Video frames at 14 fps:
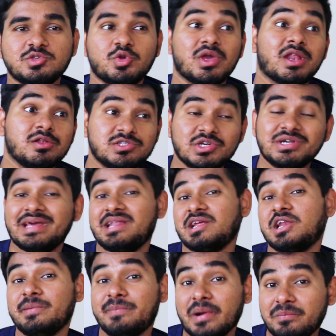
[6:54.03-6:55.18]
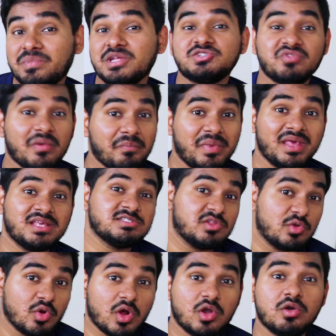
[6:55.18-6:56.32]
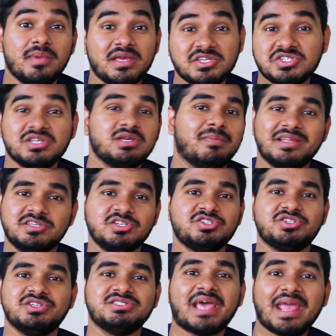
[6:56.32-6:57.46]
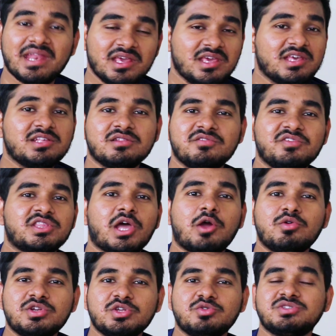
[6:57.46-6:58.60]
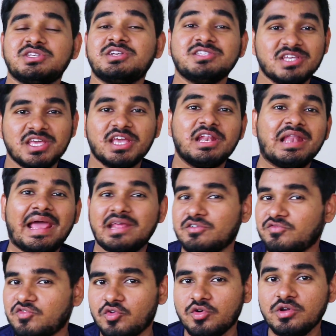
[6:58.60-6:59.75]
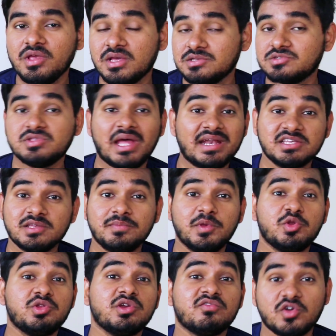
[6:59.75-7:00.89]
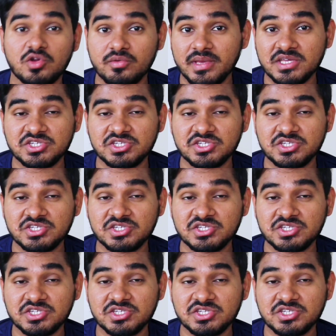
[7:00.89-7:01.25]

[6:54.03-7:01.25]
You can also directly publish web pages through Adobe XD by just designing it without using single line of code. So that is the beauty of Adobe